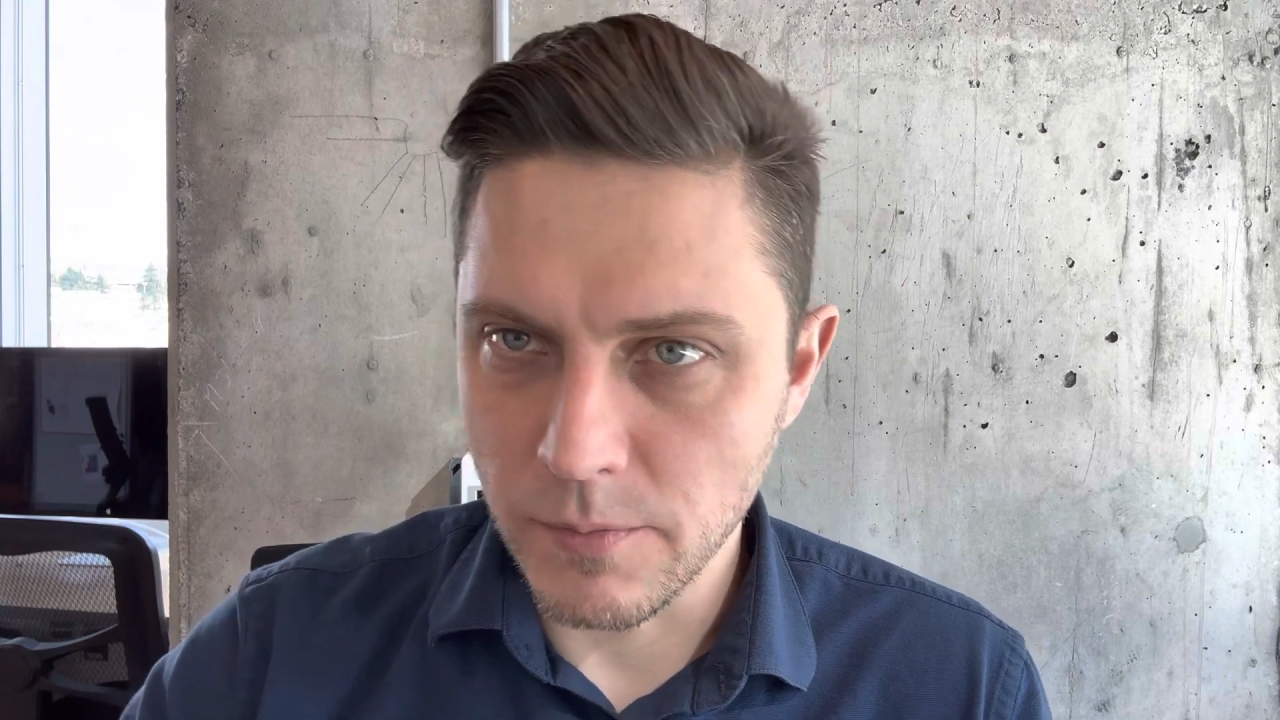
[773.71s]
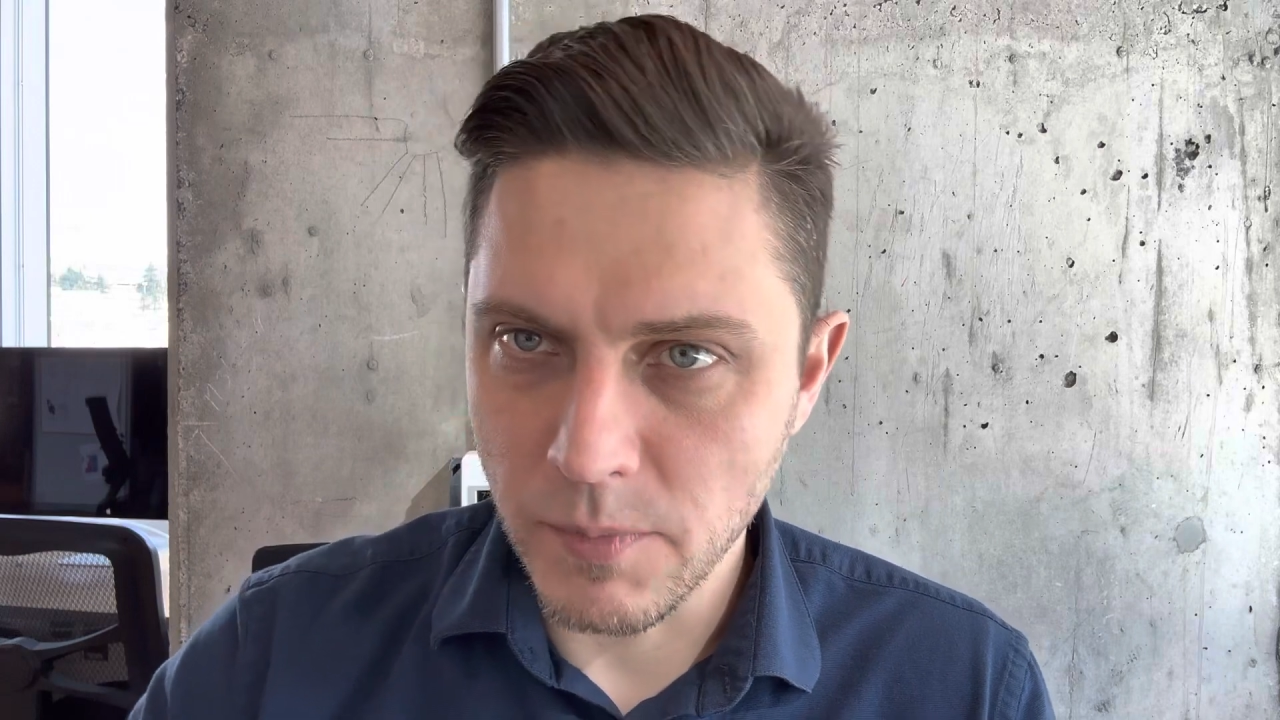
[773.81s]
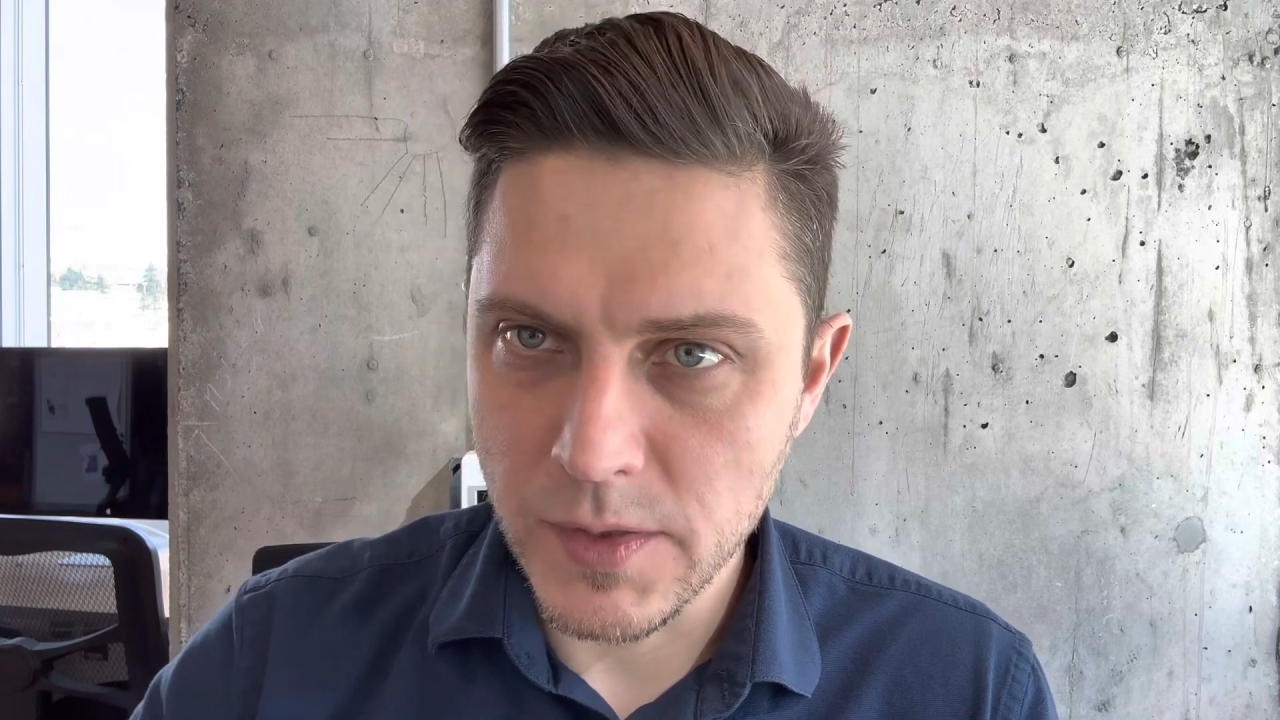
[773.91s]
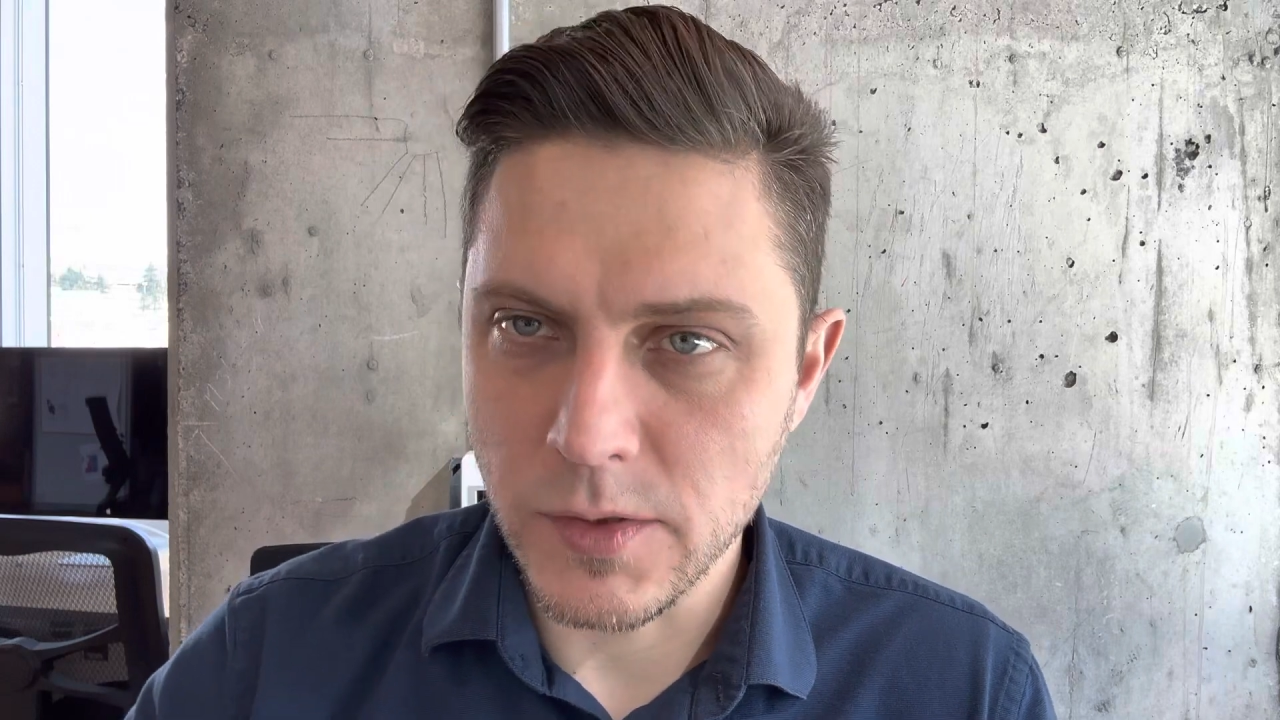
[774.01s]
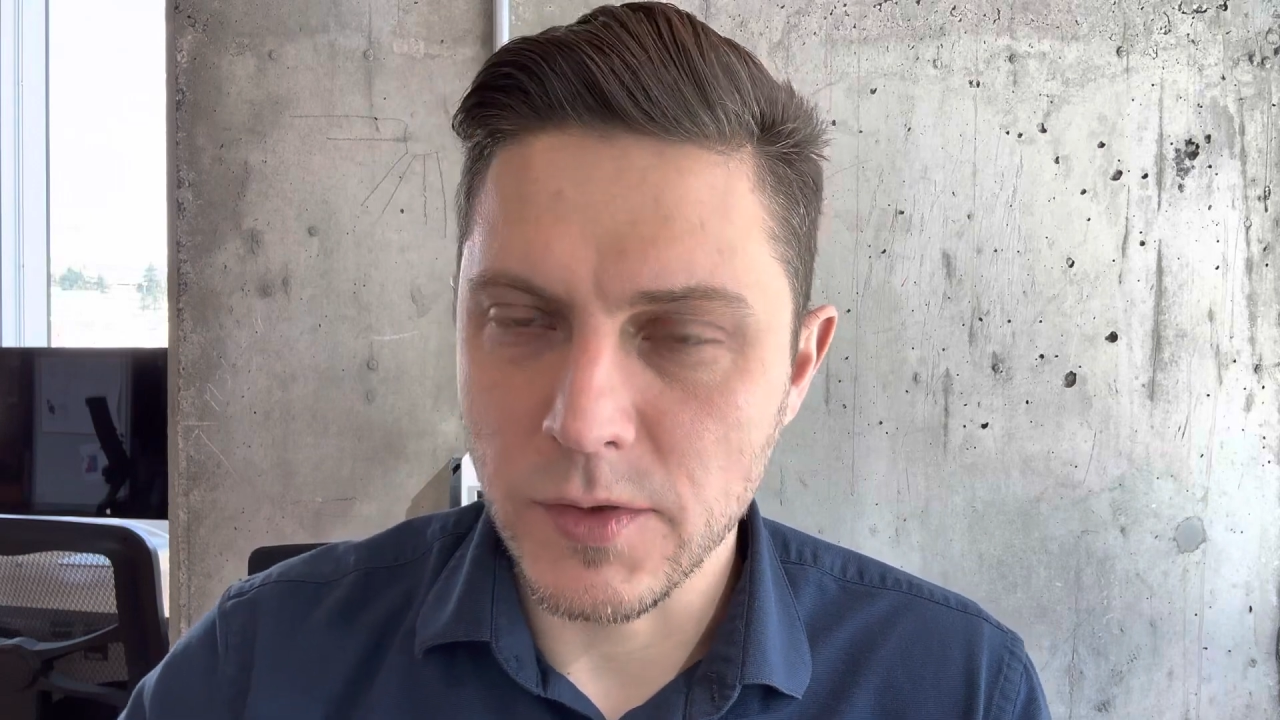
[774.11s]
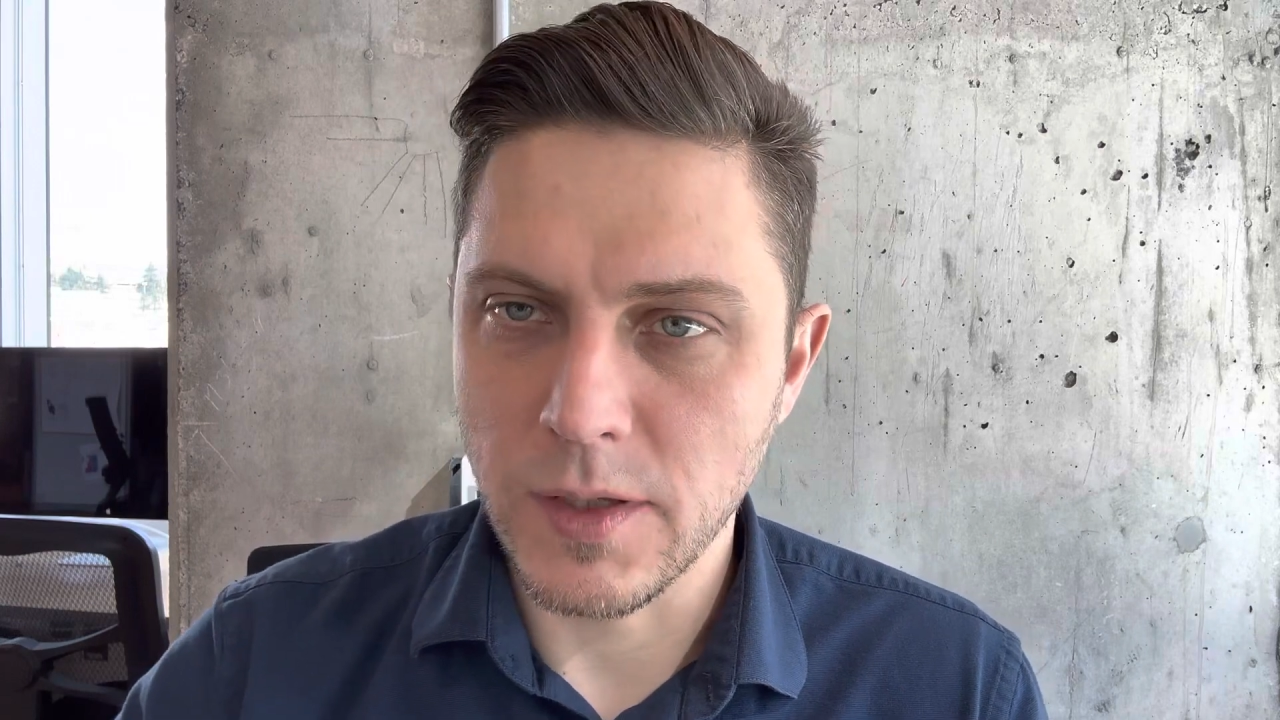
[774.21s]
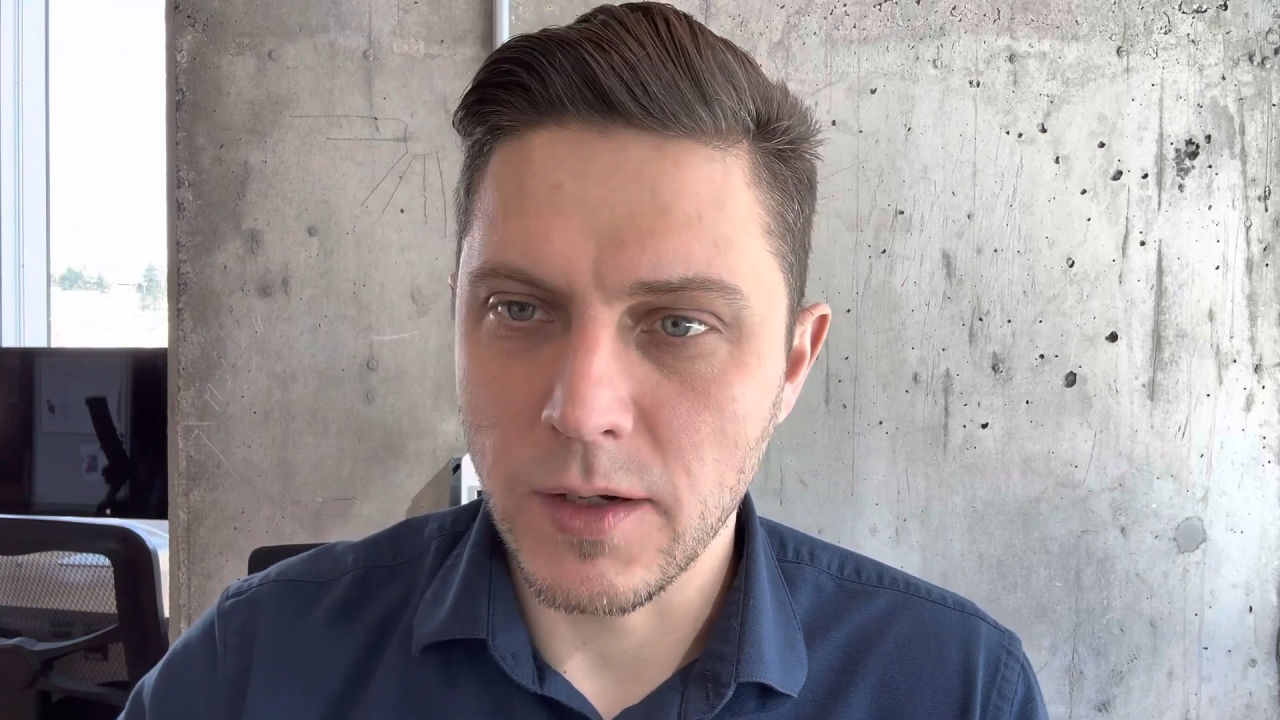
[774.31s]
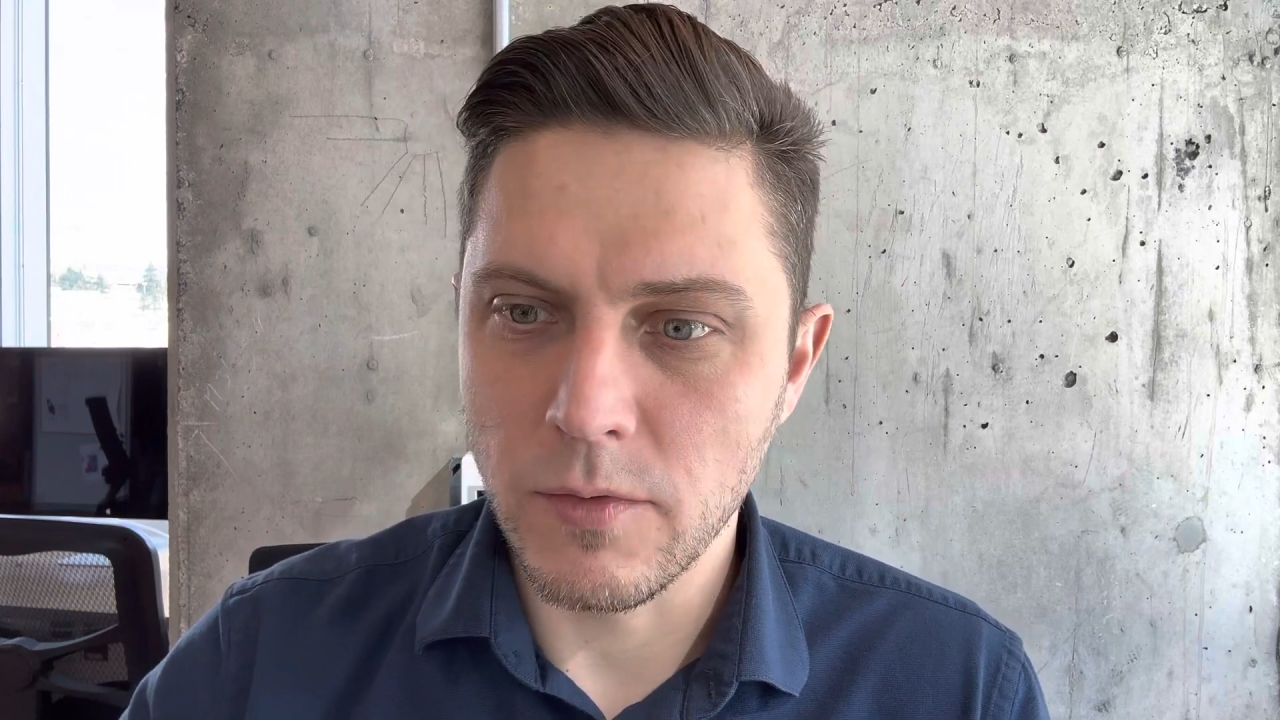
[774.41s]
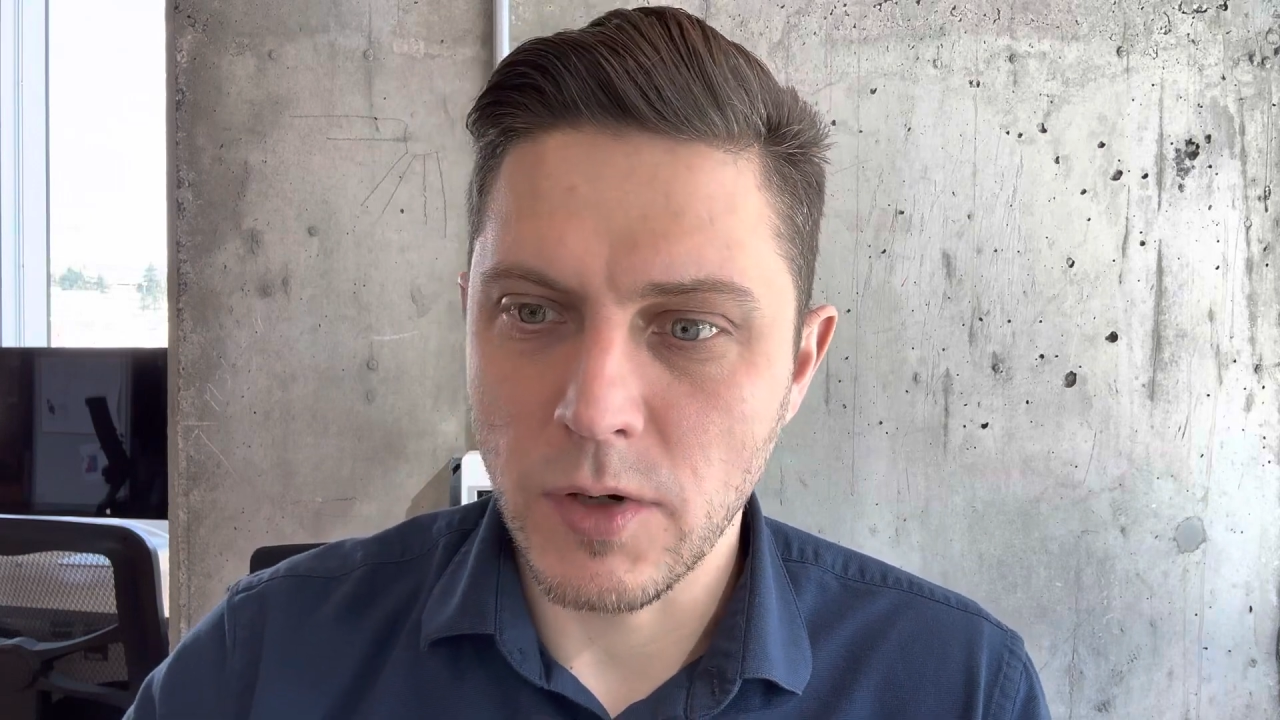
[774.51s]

the missiles that